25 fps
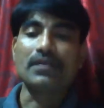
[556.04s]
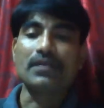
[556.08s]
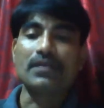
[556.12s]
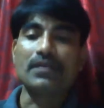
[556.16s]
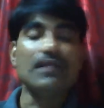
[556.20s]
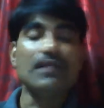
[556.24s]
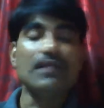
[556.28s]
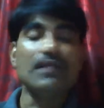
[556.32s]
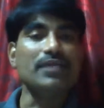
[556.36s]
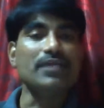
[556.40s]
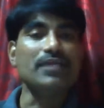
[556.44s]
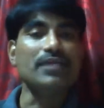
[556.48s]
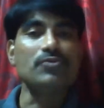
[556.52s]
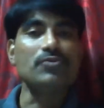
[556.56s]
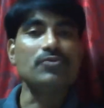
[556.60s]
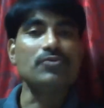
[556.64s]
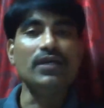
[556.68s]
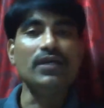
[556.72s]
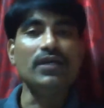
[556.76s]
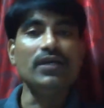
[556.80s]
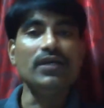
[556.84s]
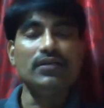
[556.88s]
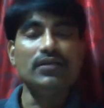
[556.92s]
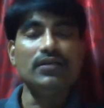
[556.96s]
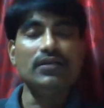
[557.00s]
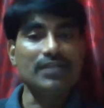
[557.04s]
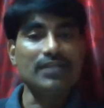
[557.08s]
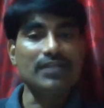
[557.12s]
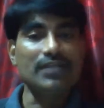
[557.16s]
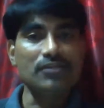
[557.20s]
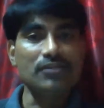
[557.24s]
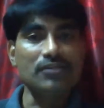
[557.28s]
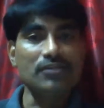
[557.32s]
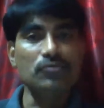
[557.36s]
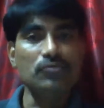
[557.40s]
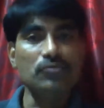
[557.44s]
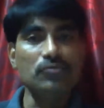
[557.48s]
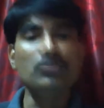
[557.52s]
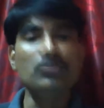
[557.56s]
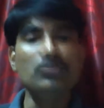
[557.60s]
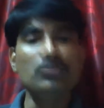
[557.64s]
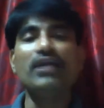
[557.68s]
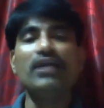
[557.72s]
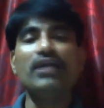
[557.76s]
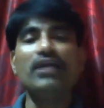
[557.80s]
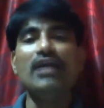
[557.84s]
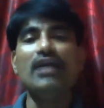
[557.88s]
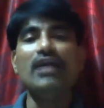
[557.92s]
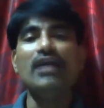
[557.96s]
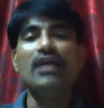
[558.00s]
That's how you
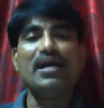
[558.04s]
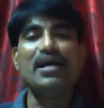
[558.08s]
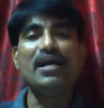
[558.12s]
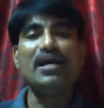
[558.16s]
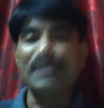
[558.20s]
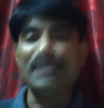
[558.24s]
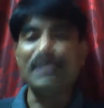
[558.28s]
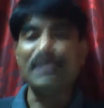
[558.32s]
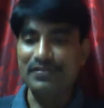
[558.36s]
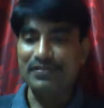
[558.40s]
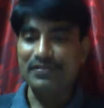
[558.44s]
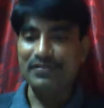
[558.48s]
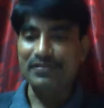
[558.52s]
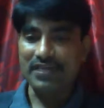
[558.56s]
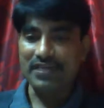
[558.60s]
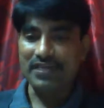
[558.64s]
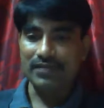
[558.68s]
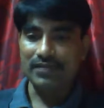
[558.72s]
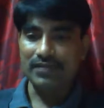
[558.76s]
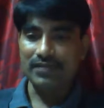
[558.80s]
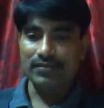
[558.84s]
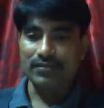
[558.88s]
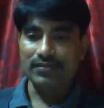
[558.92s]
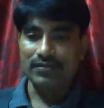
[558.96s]
can identify it.